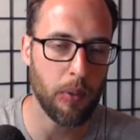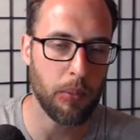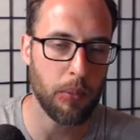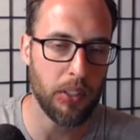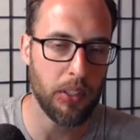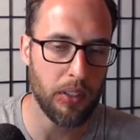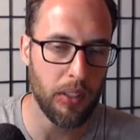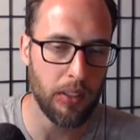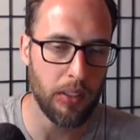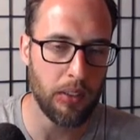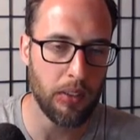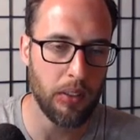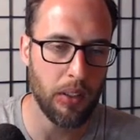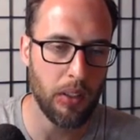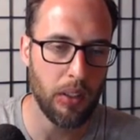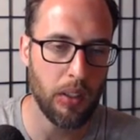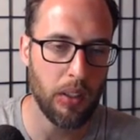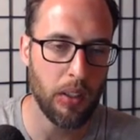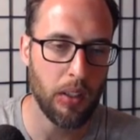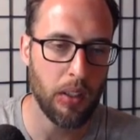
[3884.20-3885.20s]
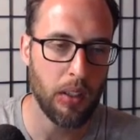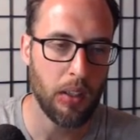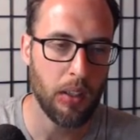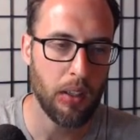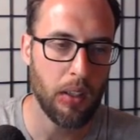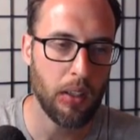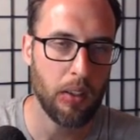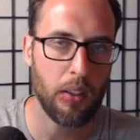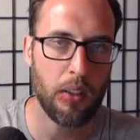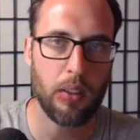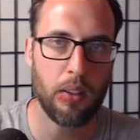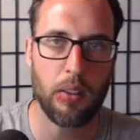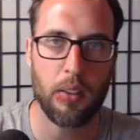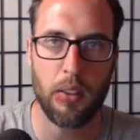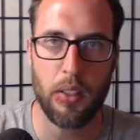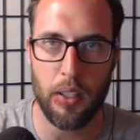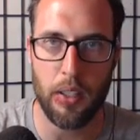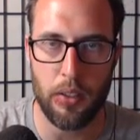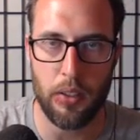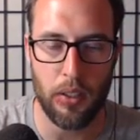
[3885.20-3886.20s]
business,
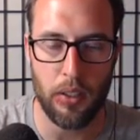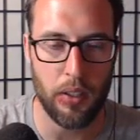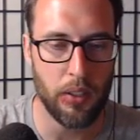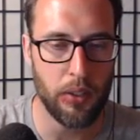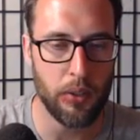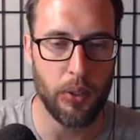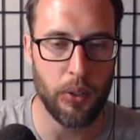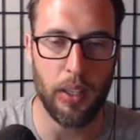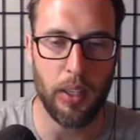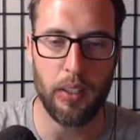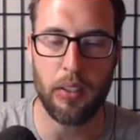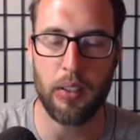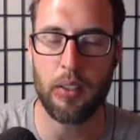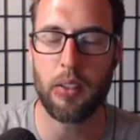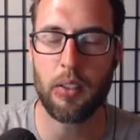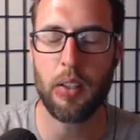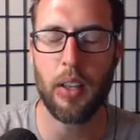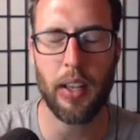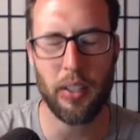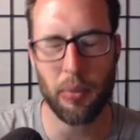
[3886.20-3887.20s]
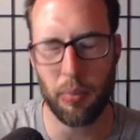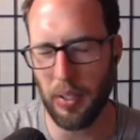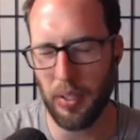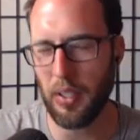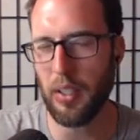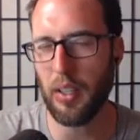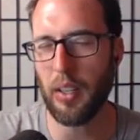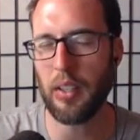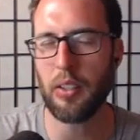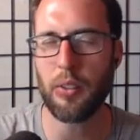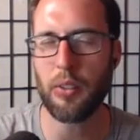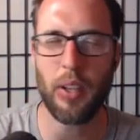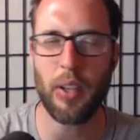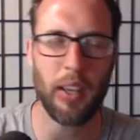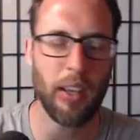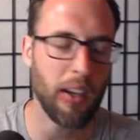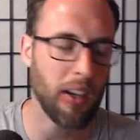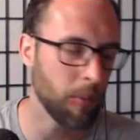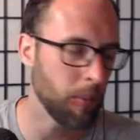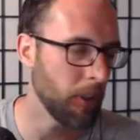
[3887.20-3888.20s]
you get Expedia, you
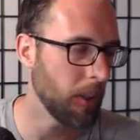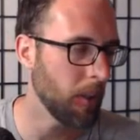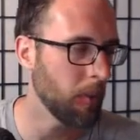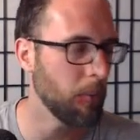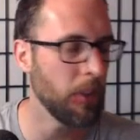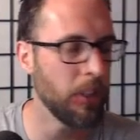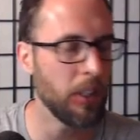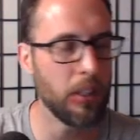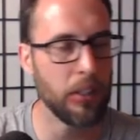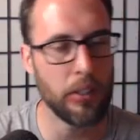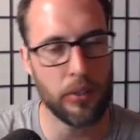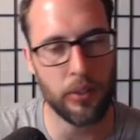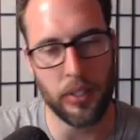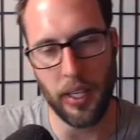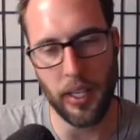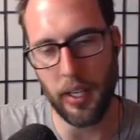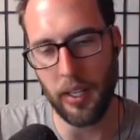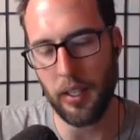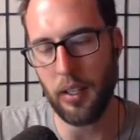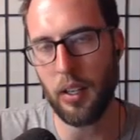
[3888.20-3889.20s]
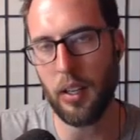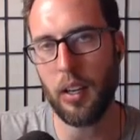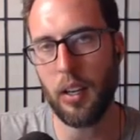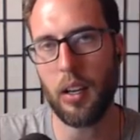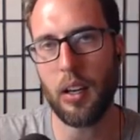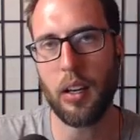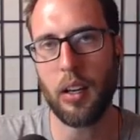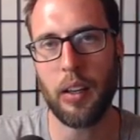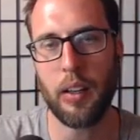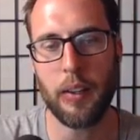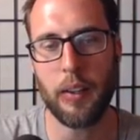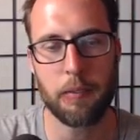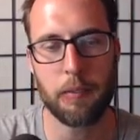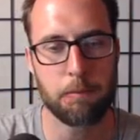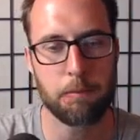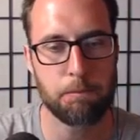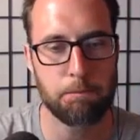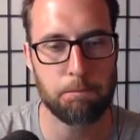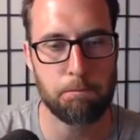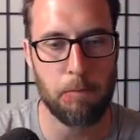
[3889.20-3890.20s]
get Airbnb, you get
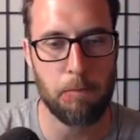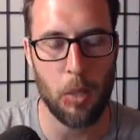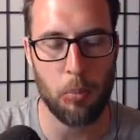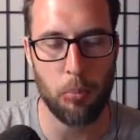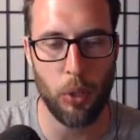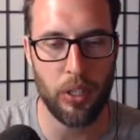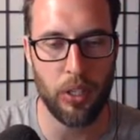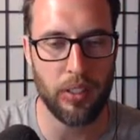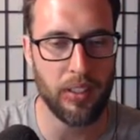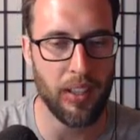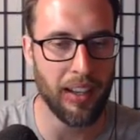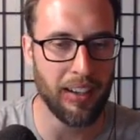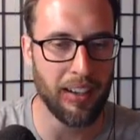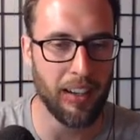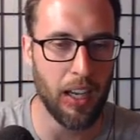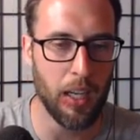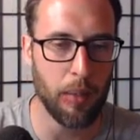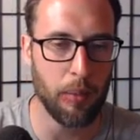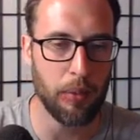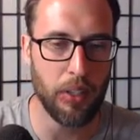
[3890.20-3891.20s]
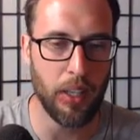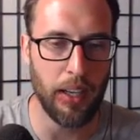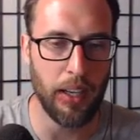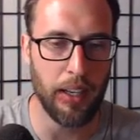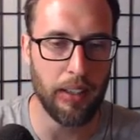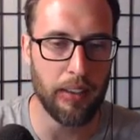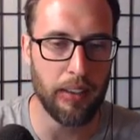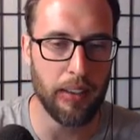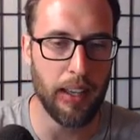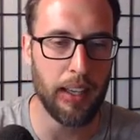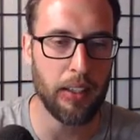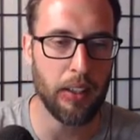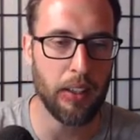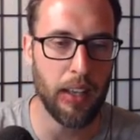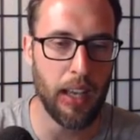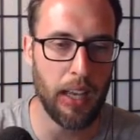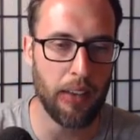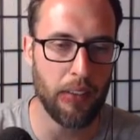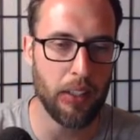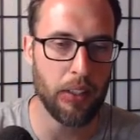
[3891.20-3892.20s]
Booking.com, you get any of that,
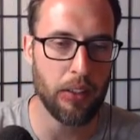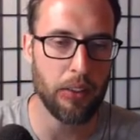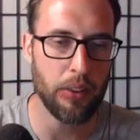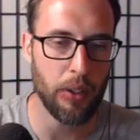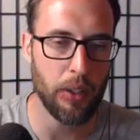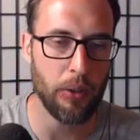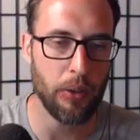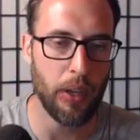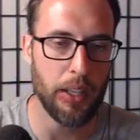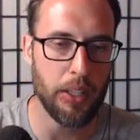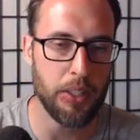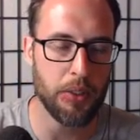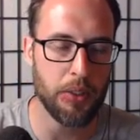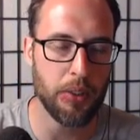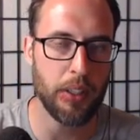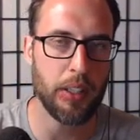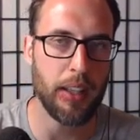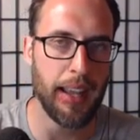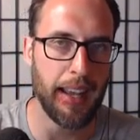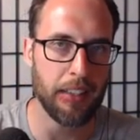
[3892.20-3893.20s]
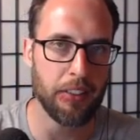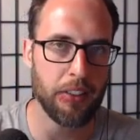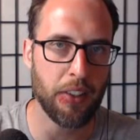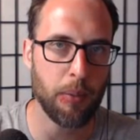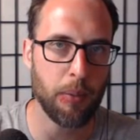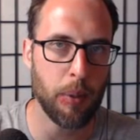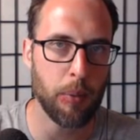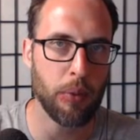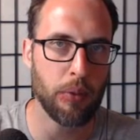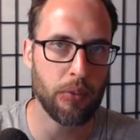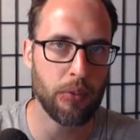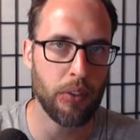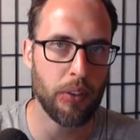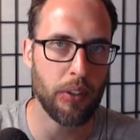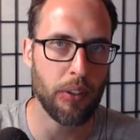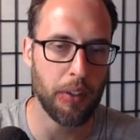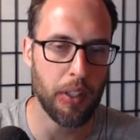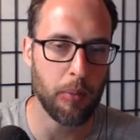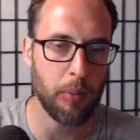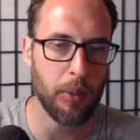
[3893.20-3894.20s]
having a thorough entry and asking people for
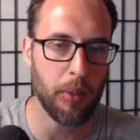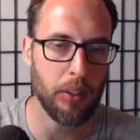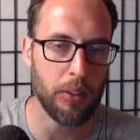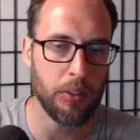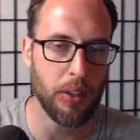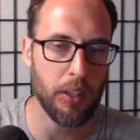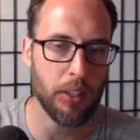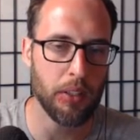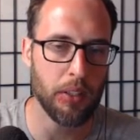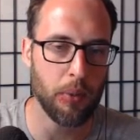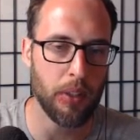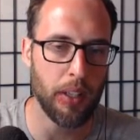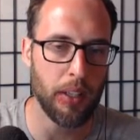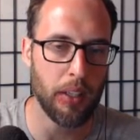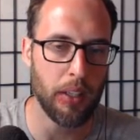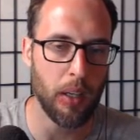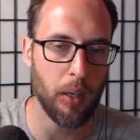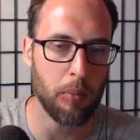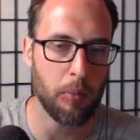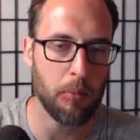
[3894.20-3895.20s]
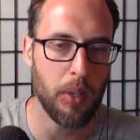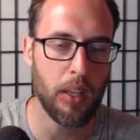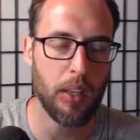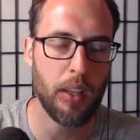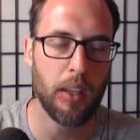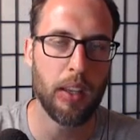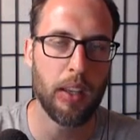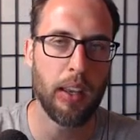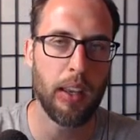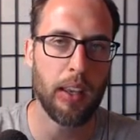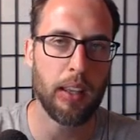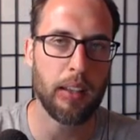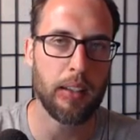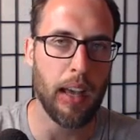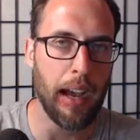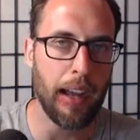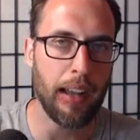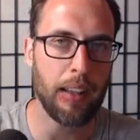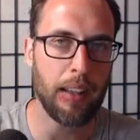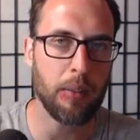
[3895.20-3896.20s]
their email address when they come, and
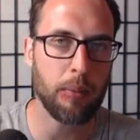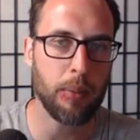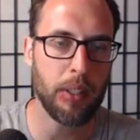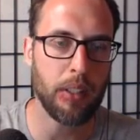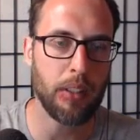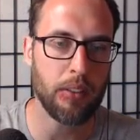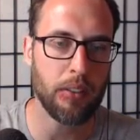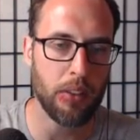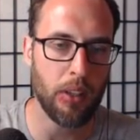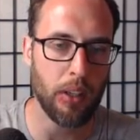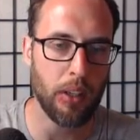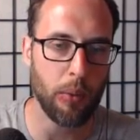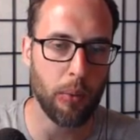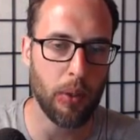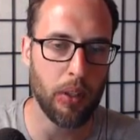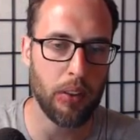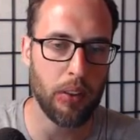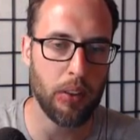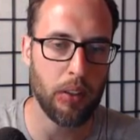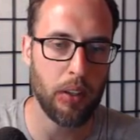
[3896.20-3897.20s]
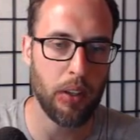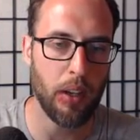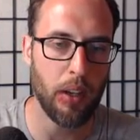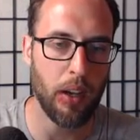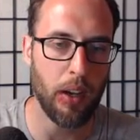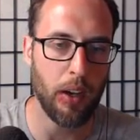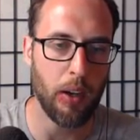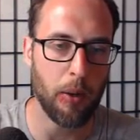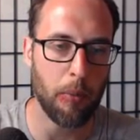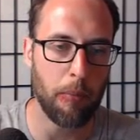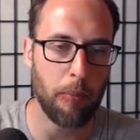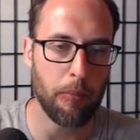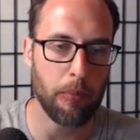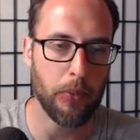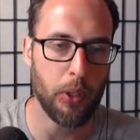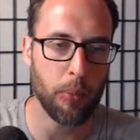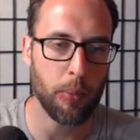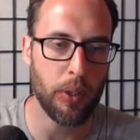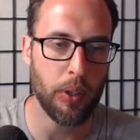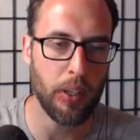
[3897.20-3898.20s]
not being stuck with
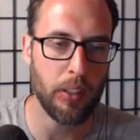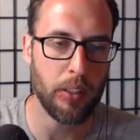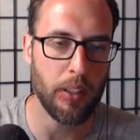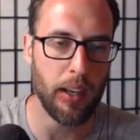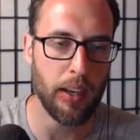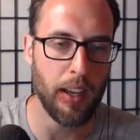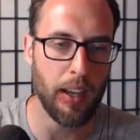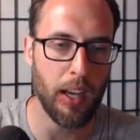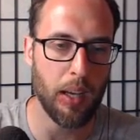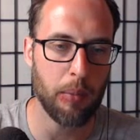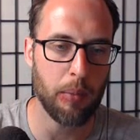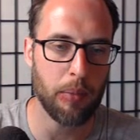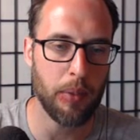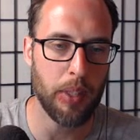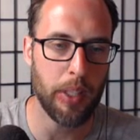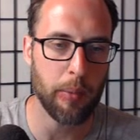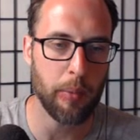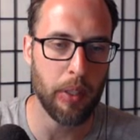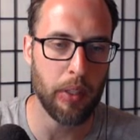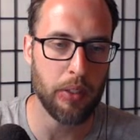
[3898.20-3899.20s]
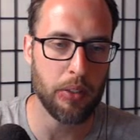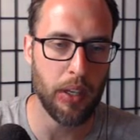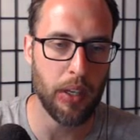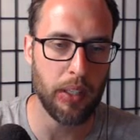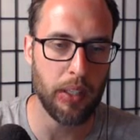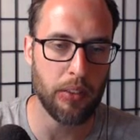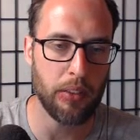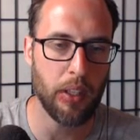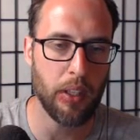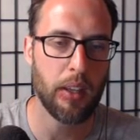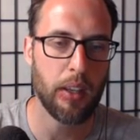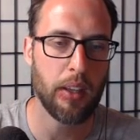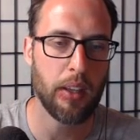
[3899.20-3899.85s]
their Booking.com email address,